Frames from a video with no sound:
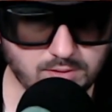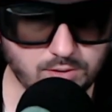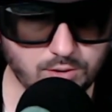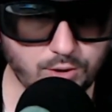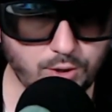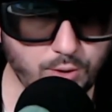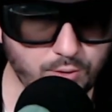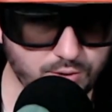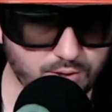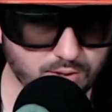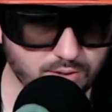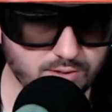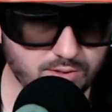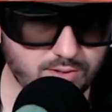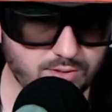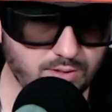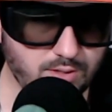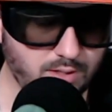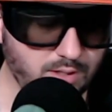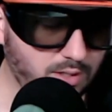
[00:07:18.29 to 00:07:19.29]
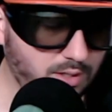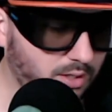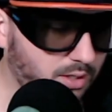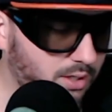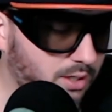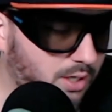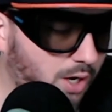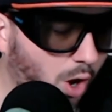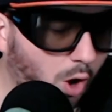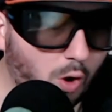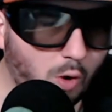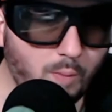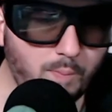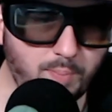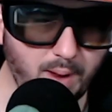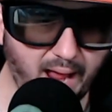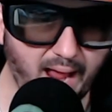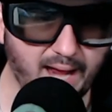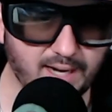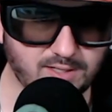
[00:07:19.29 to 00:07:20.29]
Losers. Go
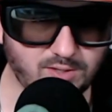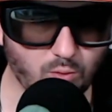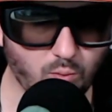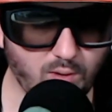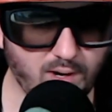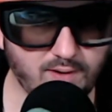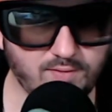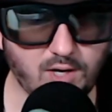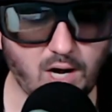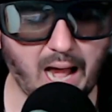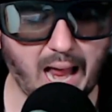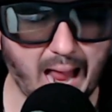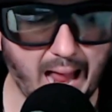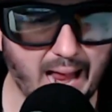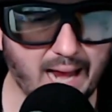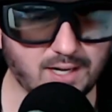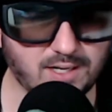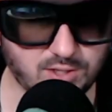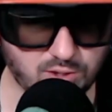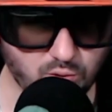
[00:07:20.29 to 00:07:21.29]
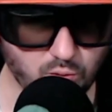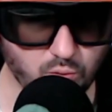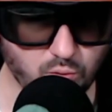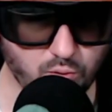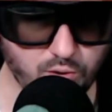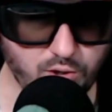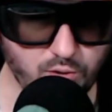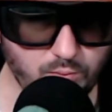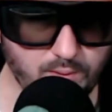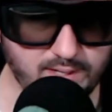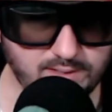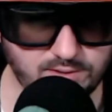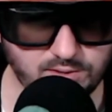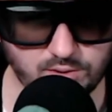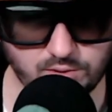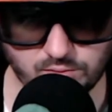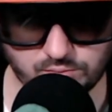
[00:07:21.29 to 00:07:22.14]
back to whatever hack school you went to